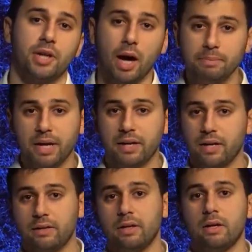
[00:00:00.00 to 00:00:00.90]

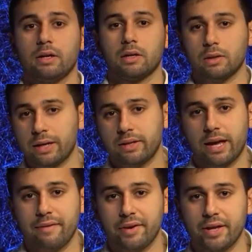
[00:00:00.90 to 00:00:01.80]
updated, collecting
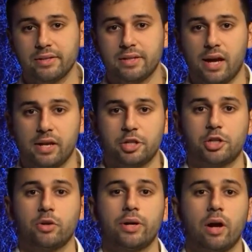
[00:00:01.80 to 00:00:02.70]
evidence, and
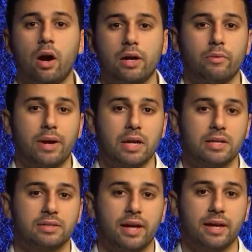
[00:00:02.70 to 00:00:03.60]
ensuring audit
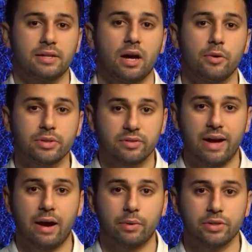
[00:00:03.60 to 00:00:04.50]
readiness takes hundreds of
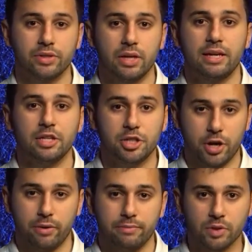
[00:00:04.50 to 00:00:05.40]
hours each
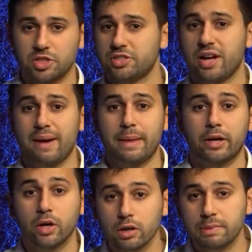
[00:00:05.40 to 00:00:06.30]
year, which is time that
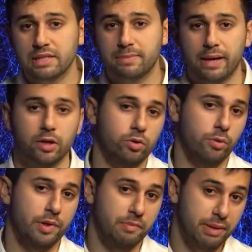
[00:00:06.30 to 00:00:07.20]
could be spent
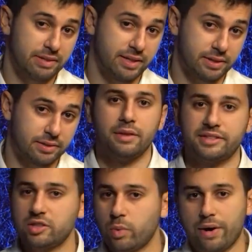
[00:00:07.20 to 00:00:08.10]
growing the business.
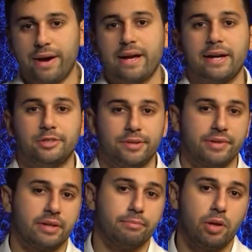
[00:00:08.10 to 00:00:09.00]
This is where
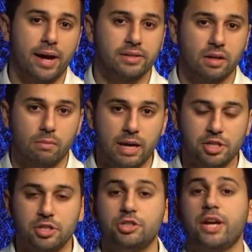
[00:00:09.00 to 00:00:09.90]
AI-driven compliance
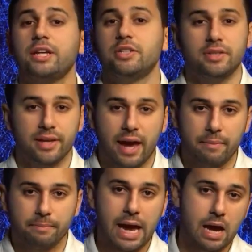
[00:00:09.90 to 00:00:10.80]
automation changes the
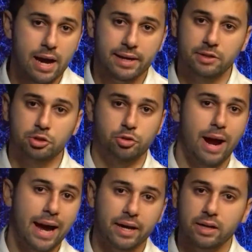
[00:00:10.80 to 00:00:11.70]
game. AI can
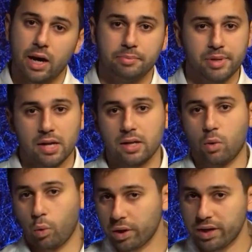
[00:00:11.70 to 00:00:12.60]
track, update, and
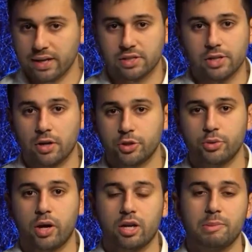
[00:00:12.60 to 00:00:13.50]
organize SOC 2
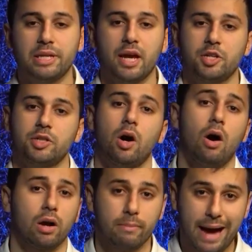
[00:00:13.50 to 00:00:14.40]
documentation
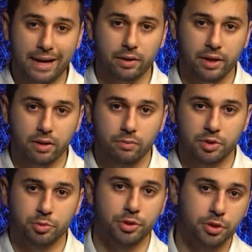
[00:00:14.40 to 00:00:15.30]
automatically,
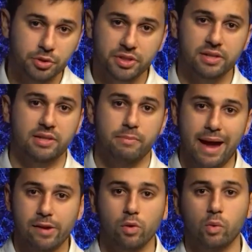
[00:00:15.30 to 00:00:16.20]
which reduces the
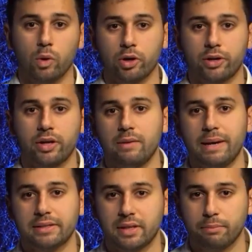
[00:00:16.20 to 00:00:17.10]
manual work and
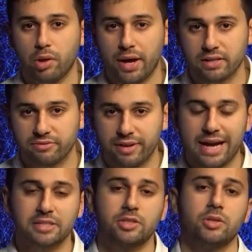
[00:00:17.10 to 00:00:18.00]
makes compliance
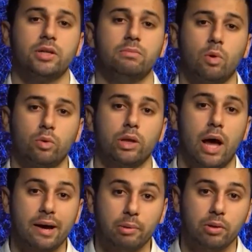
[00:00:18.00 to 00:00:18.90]
faster and more
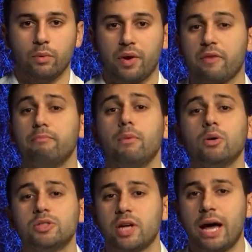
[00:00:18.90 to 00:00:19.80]
reliable. One of the
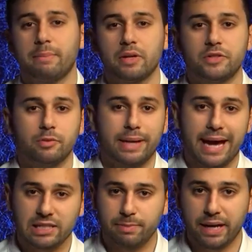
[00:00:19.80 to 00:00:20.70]
most time-consuming
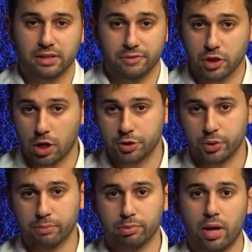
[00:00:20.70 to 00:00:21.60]
aspects of SOC 2
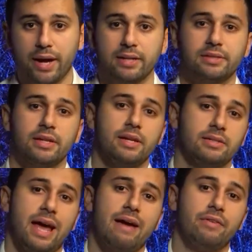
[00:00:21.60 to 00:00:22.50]
compliance
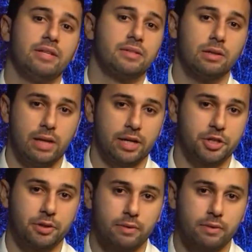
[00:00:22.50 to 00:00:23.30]
is evidence collection.